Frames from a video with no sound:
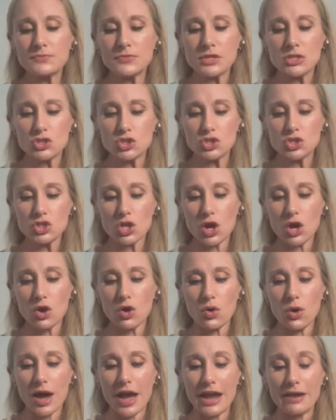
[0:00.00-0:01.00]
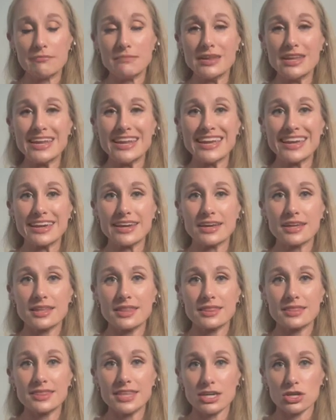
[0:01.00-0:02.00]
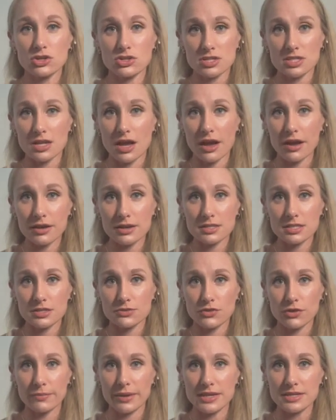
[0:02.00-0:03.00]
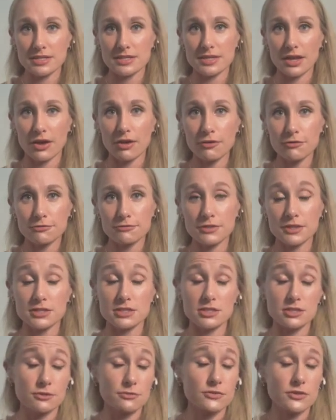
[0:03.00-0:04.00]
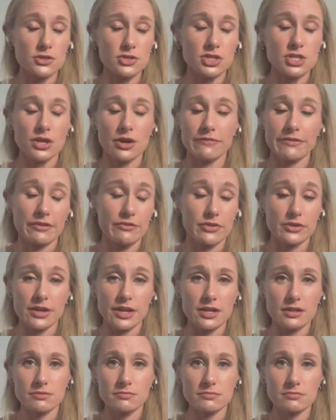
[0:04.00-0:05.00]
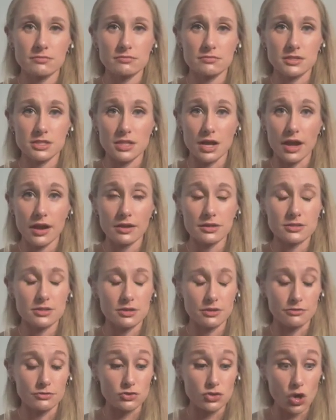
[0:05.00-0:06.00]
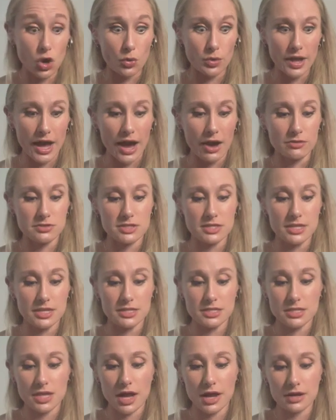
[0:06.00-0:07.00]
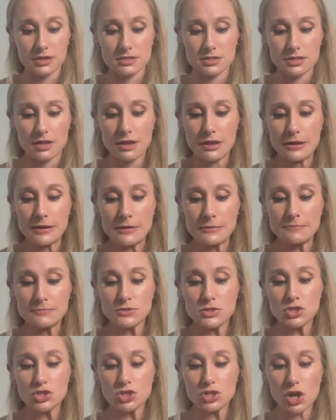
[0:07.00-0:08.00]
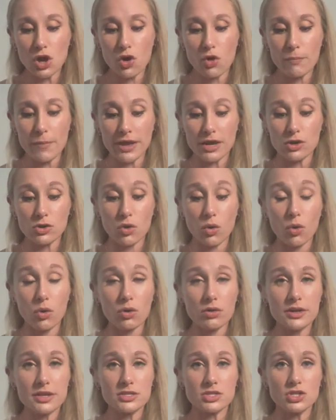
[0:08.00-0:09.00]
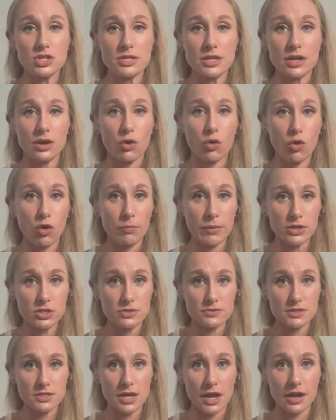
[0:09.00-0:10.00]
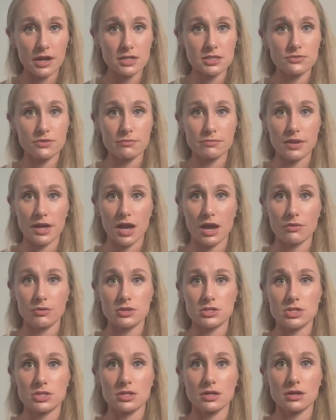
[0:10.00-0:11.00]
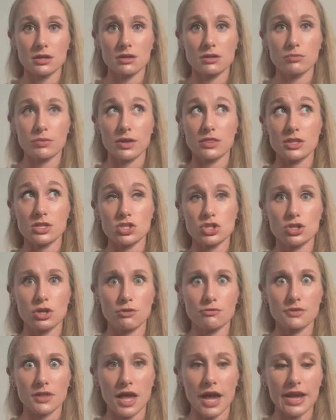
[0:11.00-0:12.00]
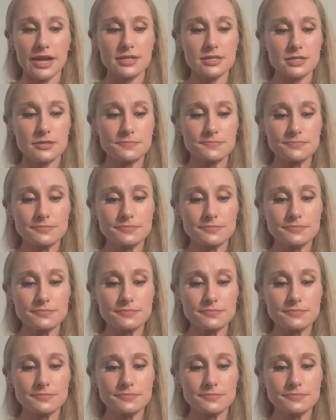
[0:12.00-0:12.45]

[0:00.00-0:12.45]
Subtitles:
So I'm knitting thicker socks for myself. This is the first year I've ever knit socks or known how to knit socks. So my goal is to knit a whole bunch of socks from now until when the snow flies,